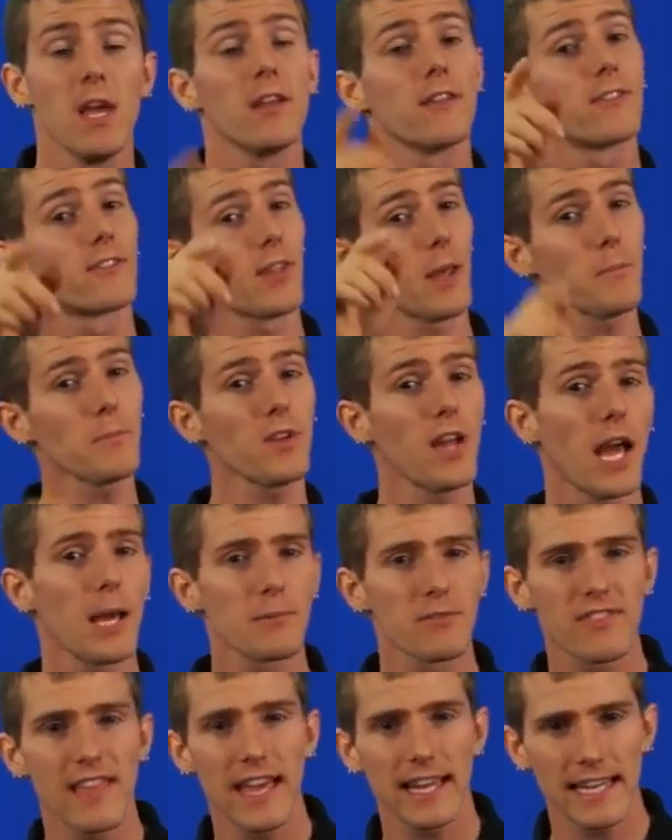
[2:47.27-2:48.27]

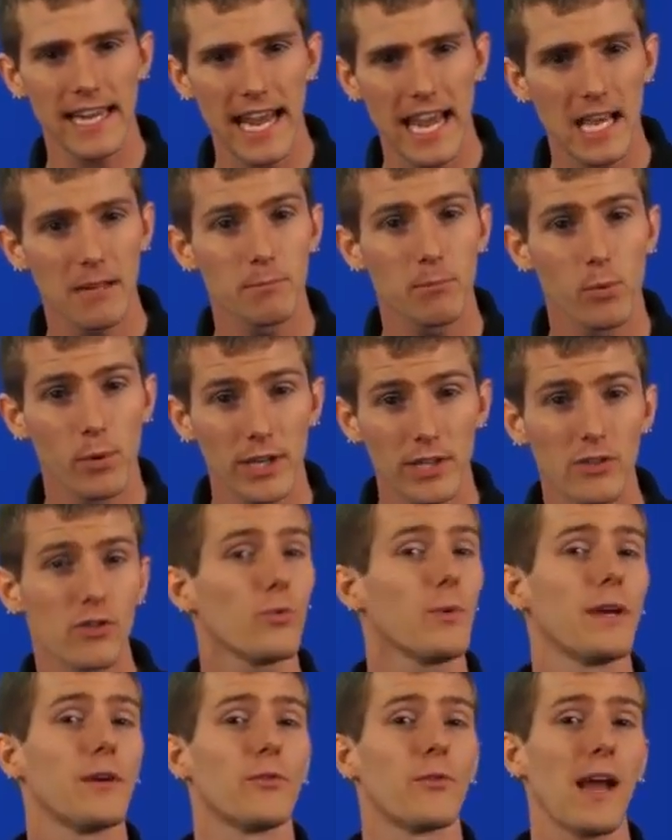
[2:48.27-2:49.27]
Sometimes that can point
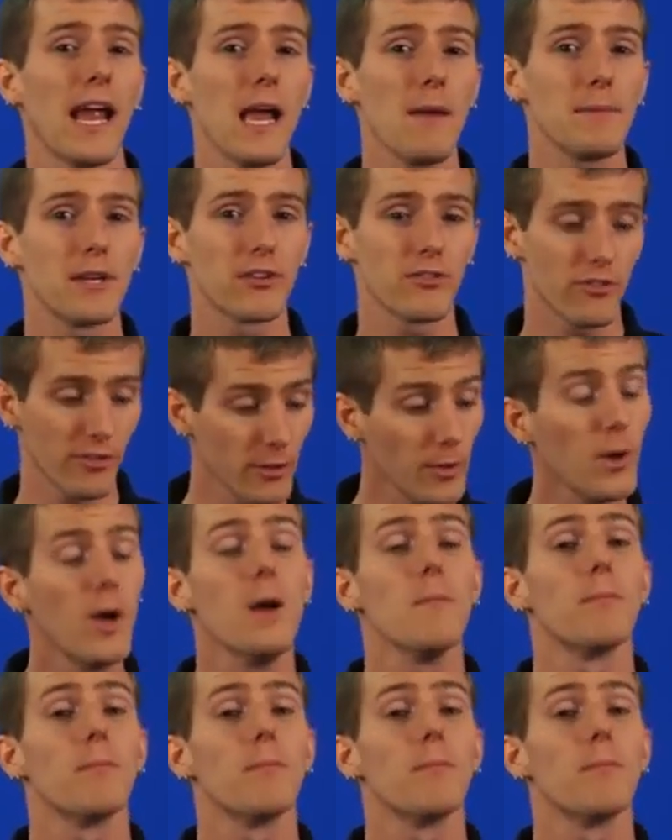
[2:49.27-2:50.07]
to a RAM issue,